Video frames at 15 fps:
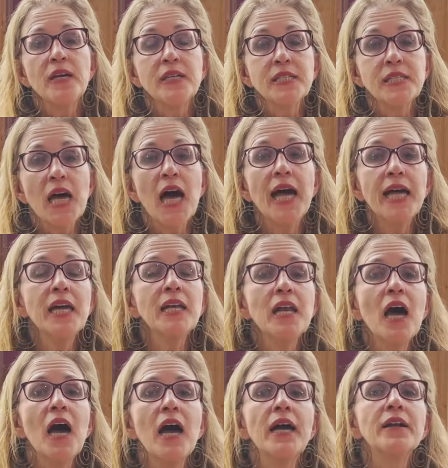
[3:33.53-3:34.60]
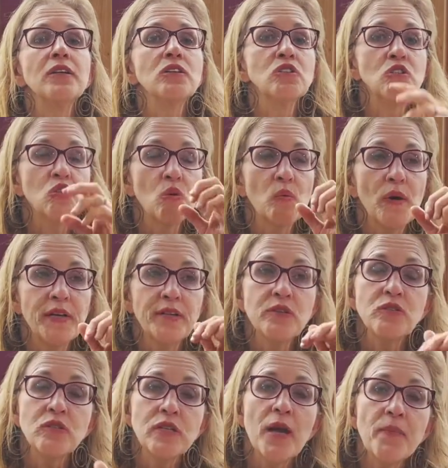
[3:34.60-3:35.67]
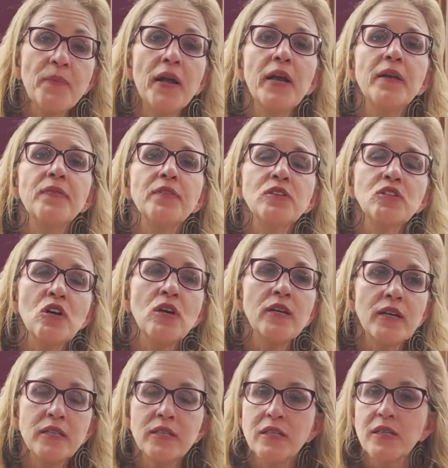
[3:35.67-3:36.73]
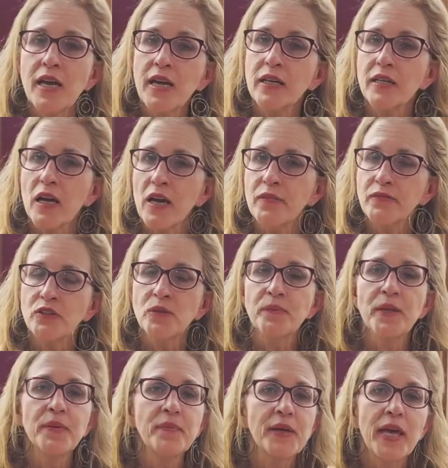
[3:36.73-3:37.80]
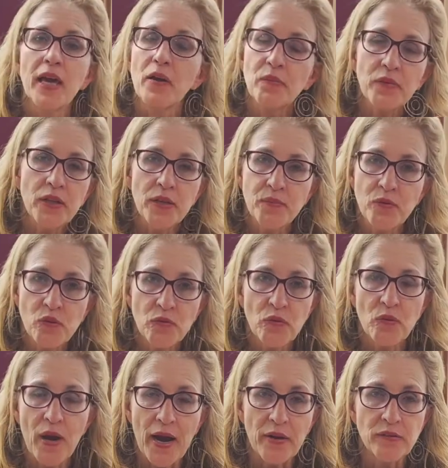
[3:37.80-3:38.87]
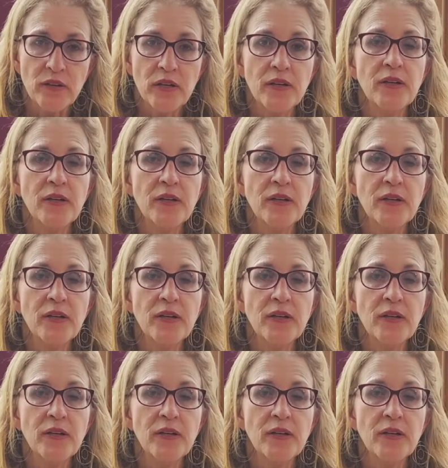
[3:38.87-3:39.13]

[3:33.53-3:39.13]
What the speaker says: tie a knot, so when you step on it, the dog can stand comfortably but can't really move around.